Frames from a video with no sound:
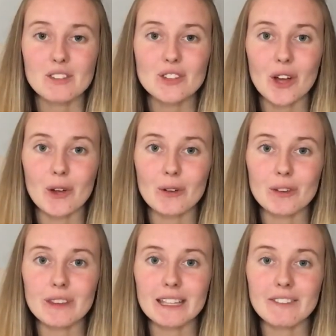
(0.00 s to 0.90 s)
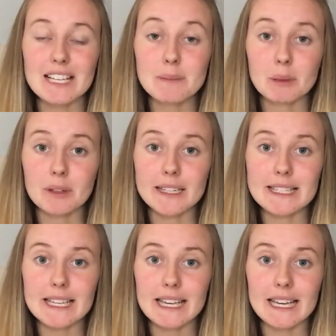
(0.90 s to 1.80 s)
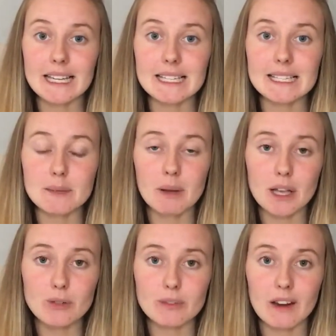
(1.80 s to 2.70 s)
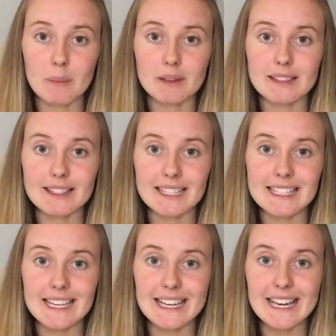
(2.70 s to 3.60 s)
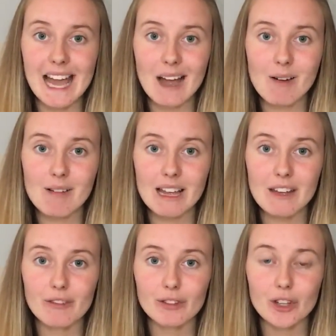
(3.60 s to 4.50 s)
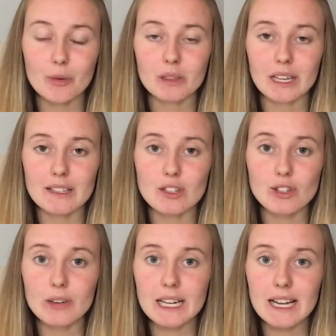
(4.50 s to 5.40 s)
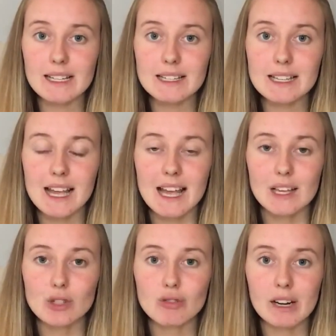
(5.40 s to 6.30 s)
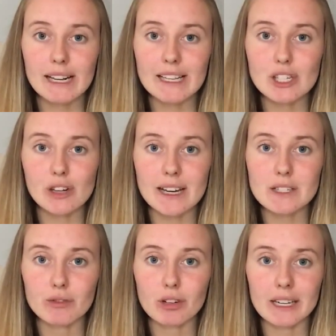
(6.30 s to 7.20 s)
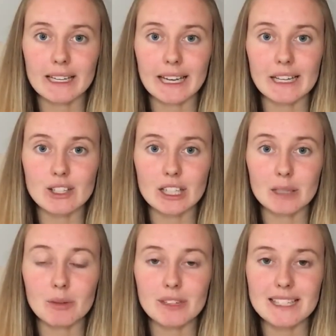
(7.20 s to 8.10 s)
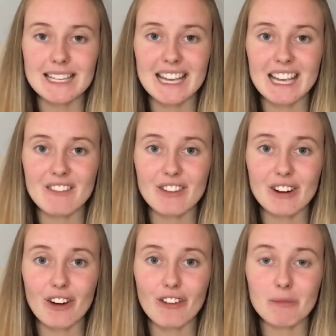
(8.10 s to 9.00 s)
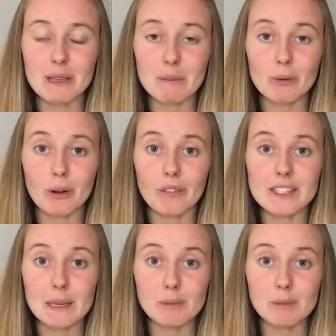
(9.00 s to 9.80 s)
So the Facebook community is Personal Development Succeed Now. If you would like to join us, it's a really interactive, really engaging community full of people on the